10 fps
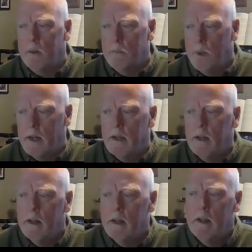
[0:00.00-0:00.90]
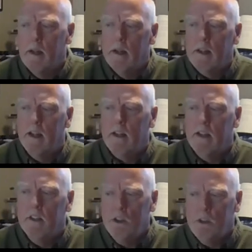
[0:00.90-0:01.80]
But
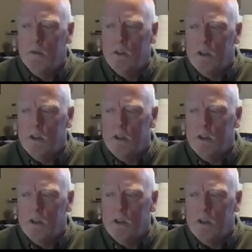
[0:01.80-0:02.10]
can you